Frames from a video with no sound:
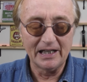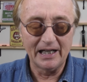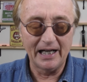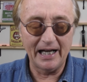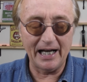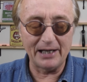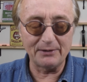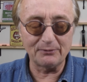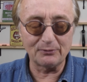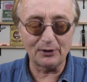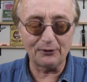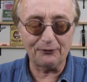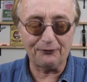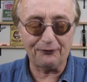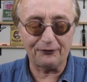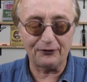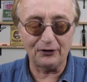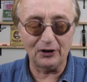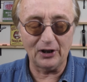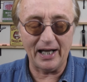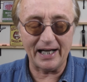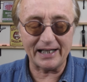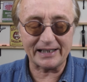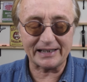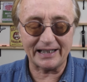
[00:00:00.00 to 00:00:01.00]
and
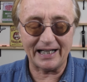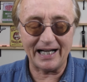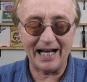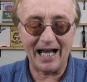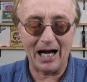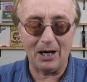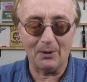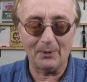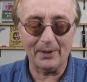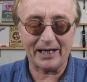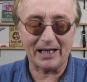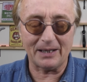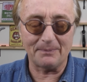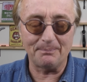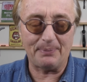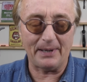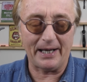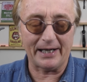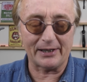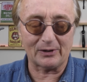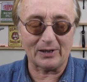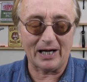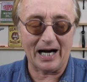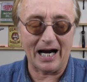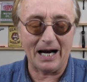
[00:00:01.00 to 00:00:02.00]
reflect on how we can
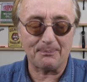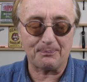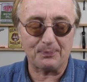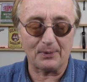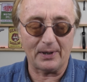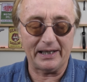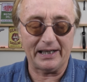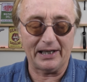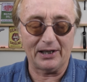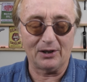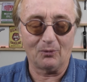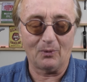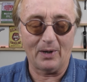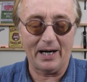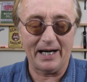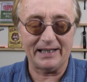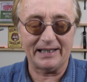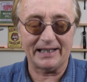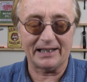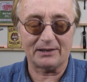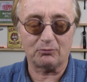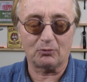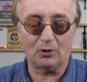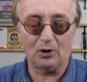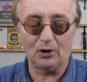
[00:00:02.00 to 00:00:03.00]
better operate in a way
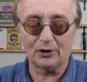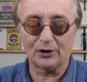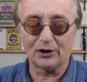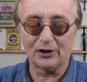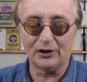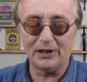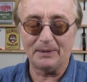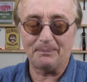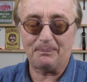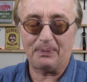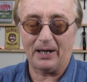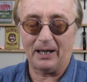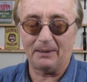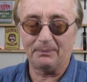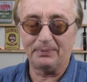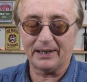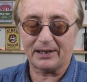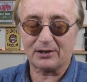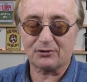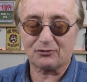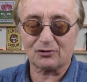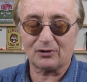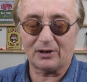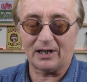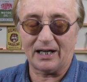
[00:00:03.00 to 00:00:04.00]
that will earn the
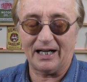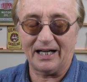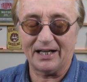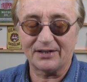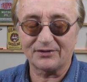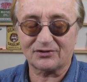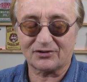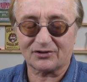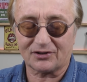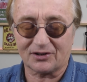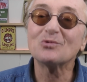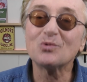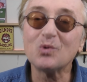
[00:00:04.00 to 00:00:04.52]
public trust.